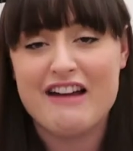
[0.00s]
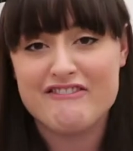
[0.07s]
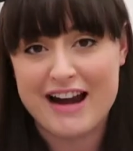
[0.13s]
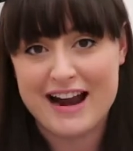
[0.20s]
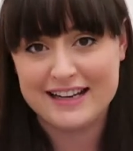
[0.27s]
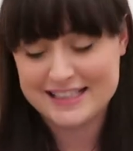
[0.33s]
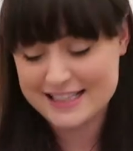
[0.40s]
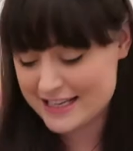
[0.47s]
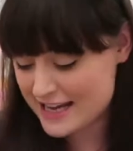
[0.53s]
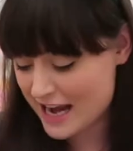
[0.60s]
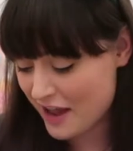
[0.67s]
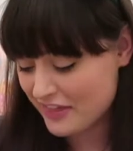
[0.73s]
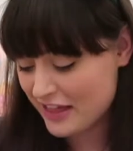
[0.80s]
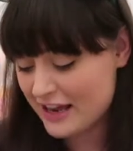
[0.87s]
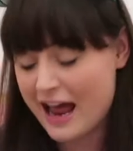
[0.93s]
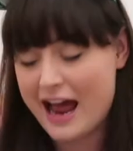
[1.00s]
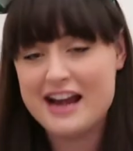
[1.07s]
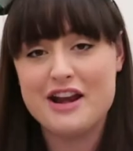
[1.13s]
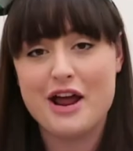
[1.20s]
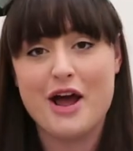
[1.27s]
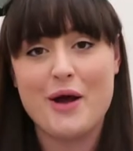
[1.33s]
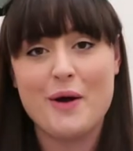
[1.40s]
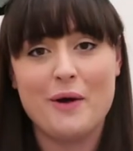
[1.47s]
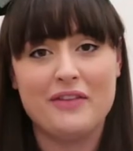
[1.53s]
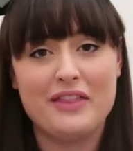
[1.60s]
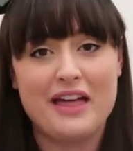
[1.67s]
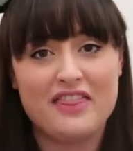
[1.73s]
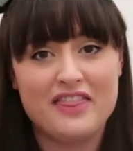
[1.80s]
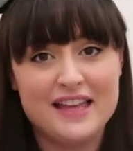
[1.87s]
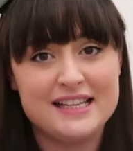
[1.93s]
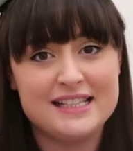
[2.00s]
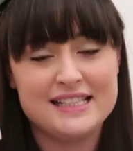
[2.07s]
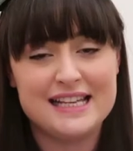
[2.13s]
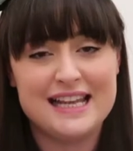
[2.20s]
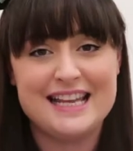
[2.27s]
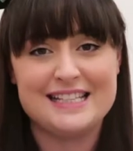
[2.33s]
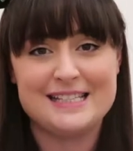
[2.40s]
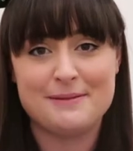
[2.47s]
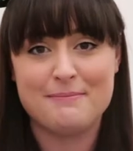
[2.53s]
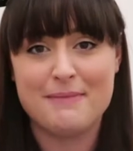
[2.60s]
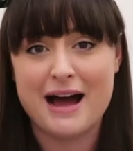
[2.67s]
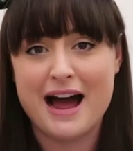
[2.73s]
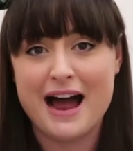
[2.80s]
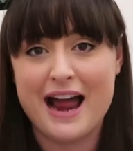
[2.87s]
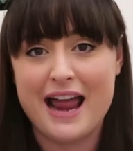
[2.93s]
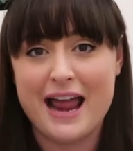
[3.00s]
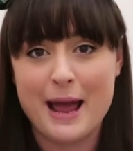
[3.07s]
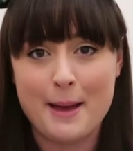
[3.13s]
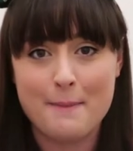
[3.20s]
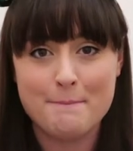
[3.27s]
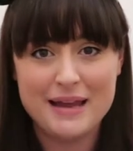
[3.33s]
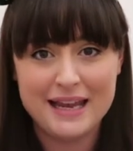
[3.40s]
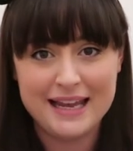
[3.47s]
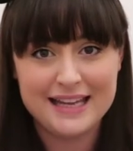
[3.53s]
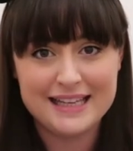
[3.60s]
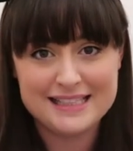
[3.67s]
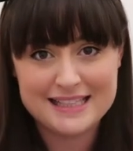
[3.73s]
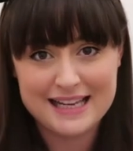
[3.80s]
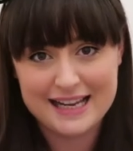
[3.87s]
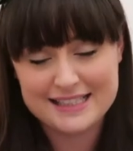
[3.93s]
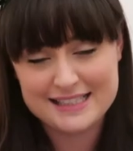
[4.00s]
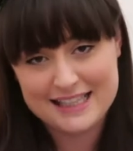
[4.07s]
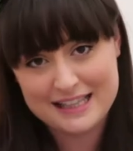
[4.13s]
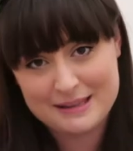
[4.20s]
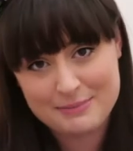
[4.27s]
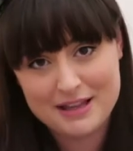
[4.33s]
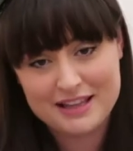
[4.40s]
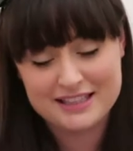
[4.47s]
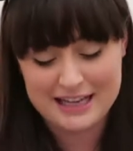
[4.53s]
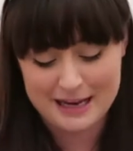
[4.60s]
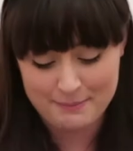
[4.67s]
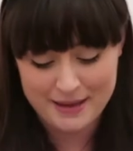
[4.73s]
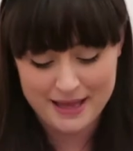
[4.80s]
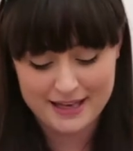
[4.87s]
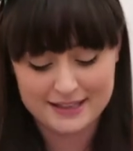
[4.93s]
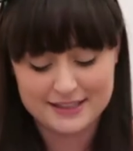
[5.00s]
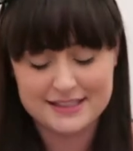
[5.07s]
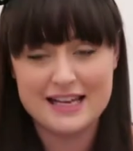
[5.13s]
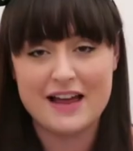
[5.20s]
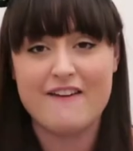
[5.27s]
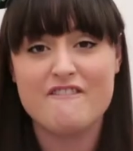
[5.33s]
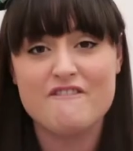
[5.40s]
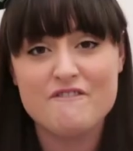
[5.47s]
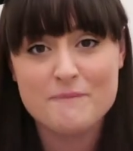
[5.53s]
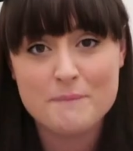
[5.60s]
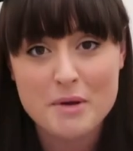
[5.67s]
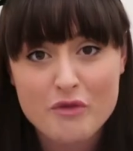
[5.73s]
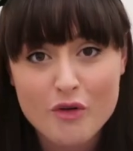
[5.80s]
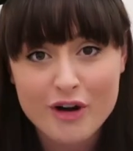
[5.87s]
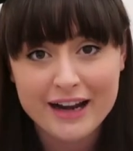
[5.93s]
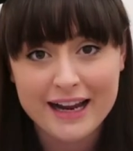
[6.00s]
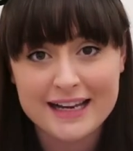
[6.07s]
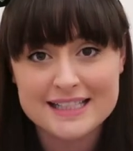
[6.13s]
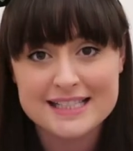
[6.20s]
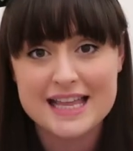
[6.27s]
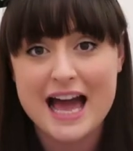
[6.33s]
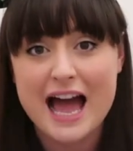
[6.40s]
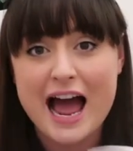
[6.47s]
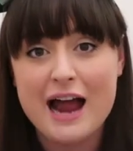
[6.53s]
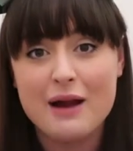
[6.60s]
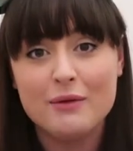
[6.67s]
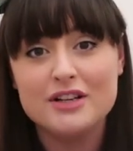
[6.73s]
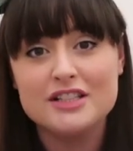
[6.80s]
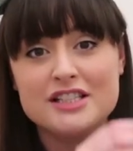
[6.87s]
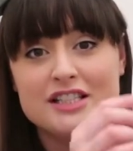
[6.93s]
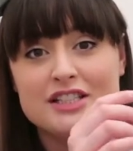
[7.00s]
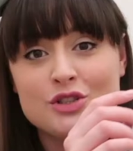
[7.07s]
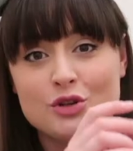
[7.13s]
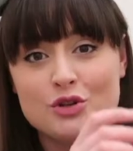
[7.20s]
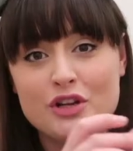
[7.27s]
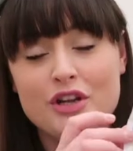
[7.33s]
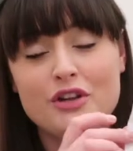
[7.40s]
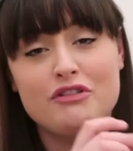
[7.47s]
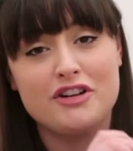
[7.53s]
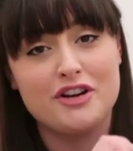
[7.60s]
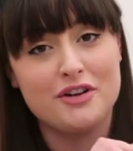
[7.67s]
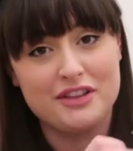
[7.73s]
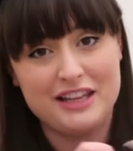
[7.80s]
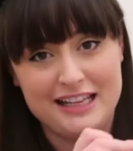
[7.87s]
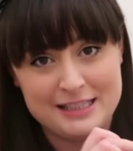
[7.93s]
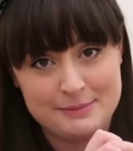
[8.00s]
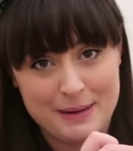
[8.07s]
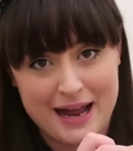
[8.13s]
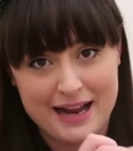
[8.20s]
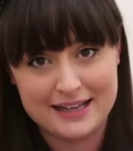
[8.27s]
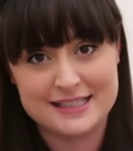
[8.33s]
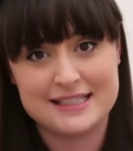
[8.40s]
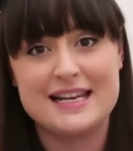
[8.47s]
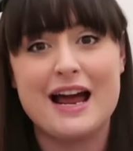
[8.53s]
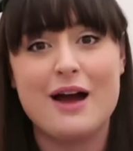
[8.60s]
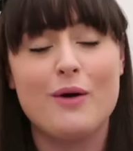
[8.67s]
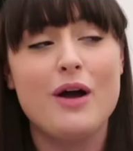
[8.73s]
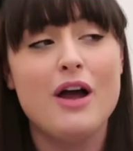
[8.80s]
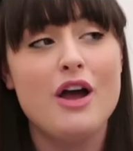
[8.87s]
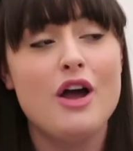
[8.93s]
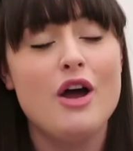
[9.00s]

Right, now that I know that this is my Mickey's ninetieth birthday pins, before I get into that, I want to talk you through these bags. Now,